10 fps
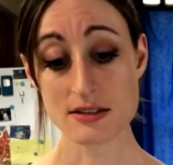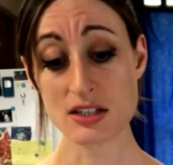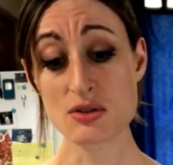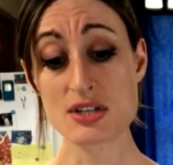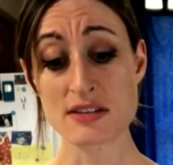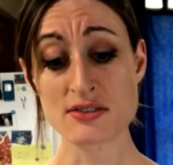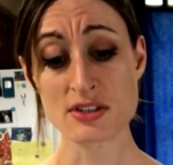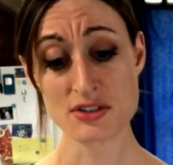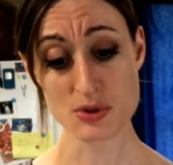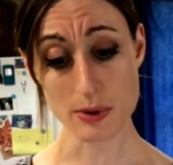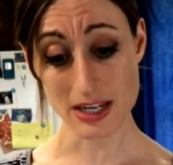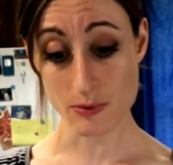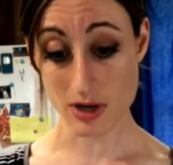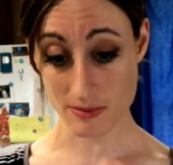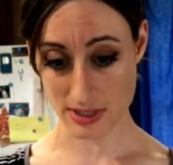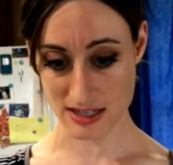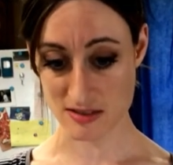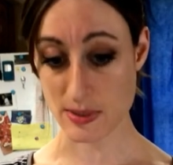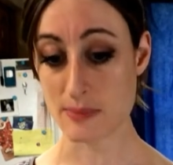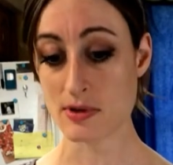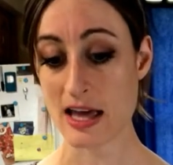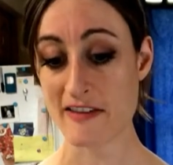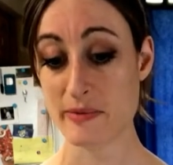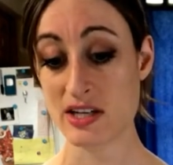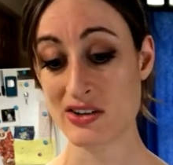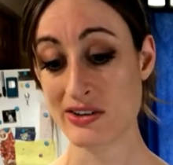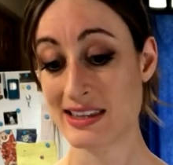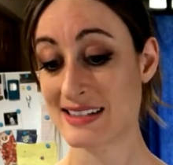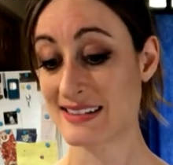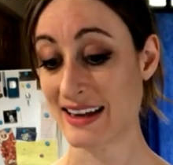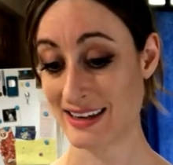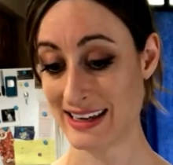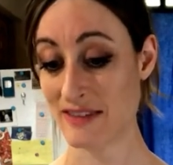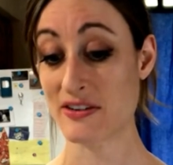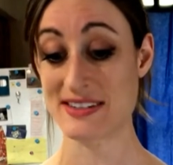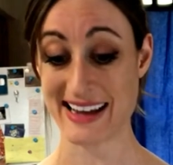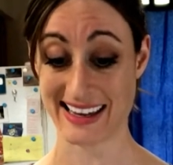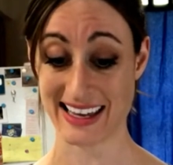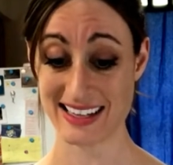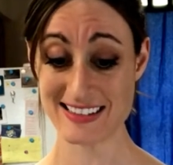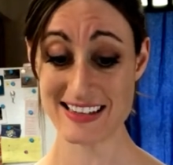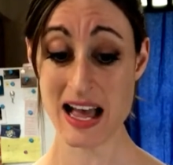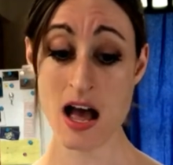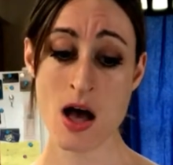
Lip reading: Did you just turn 21? Because people have been doing this technique for decades.